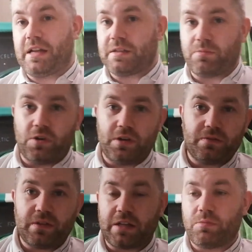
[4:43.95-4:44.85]
That's
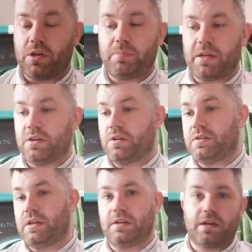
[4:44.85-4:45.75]
my opinion. I
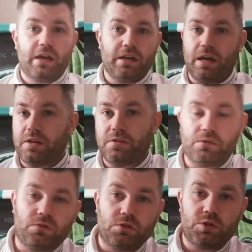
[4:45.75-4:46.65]
think Lenny's
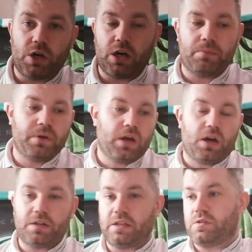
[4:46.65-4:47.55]
doing a good job.
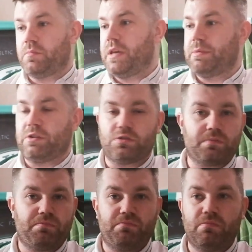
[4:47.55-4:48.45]
I think some people are
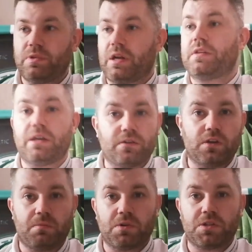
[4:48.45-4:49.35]
just not thinking
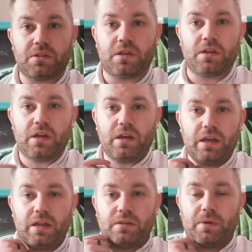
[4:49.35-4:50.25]
too much
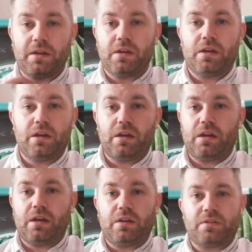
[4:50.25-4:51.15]
into it,
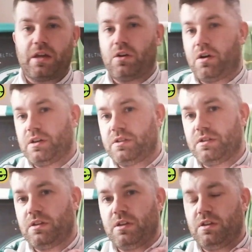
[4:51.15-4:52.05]
saying, oh,
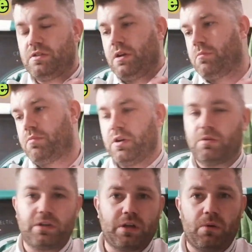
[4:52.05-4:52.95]
he's doing
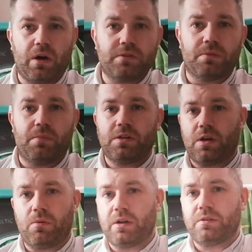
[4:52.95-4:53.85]
brutal. I don't want
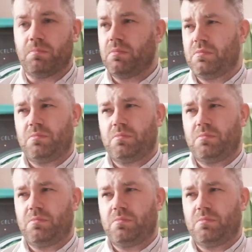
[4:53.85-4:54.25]
him.